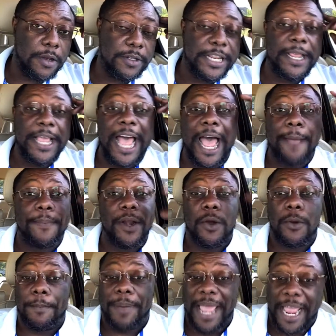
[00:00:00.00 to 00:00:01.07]
They hopping
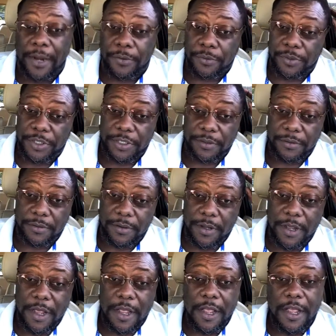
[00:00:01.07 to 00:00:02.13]
on panels.
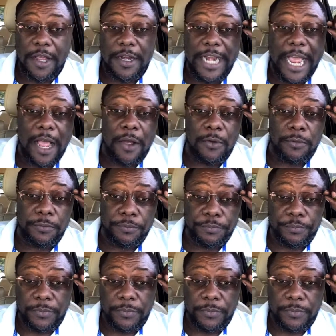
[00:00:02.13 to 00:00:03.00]
Now,